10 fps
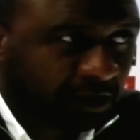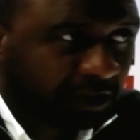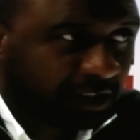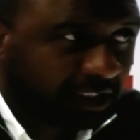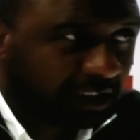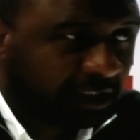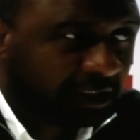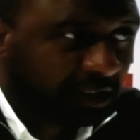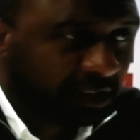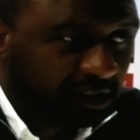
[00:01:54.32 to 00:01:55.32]
know, he
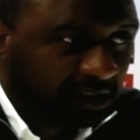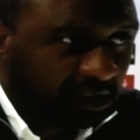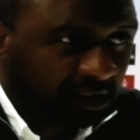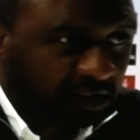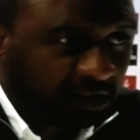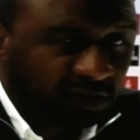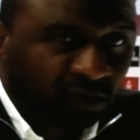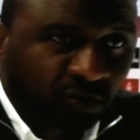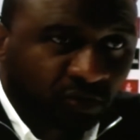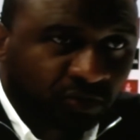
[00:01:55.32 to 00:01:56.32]

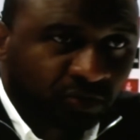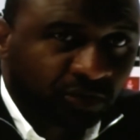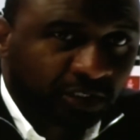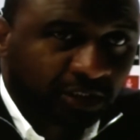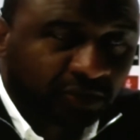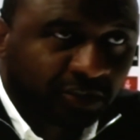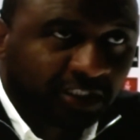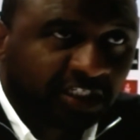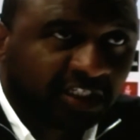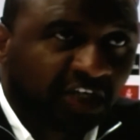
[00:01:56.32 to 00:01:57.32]
didn't go to the
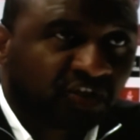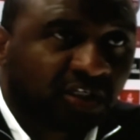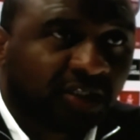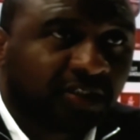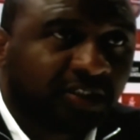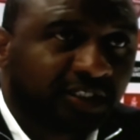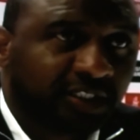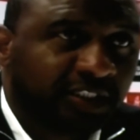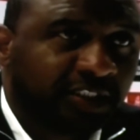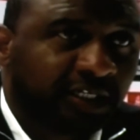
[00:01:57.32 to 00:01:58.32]
international.
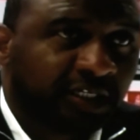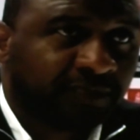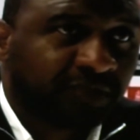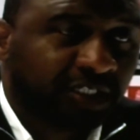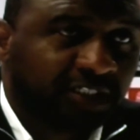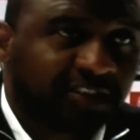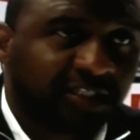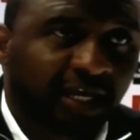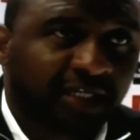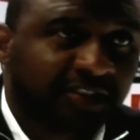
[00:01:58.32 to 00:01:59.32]
He
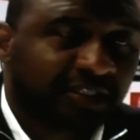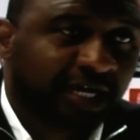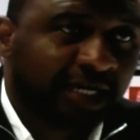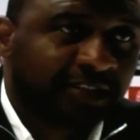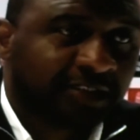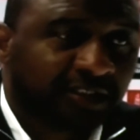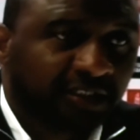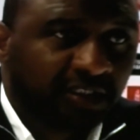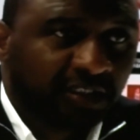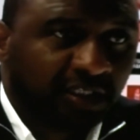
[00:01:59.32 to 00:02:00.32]
stayed and
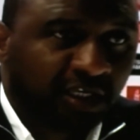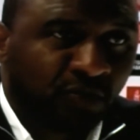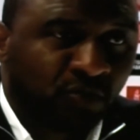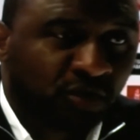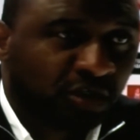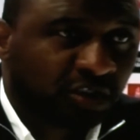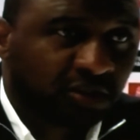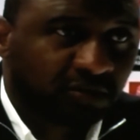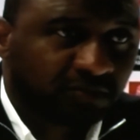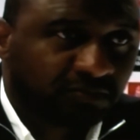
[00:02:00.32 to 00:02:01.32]
he worked
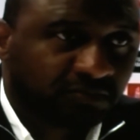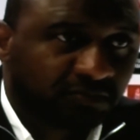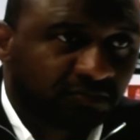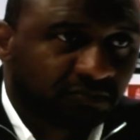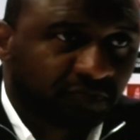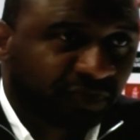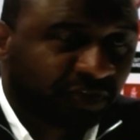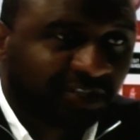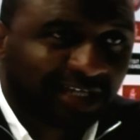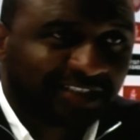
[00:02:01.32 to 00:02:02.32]

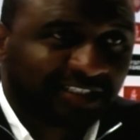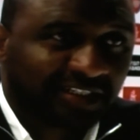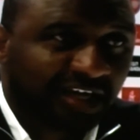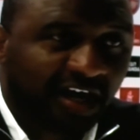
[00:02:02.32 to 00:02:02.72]
fantastically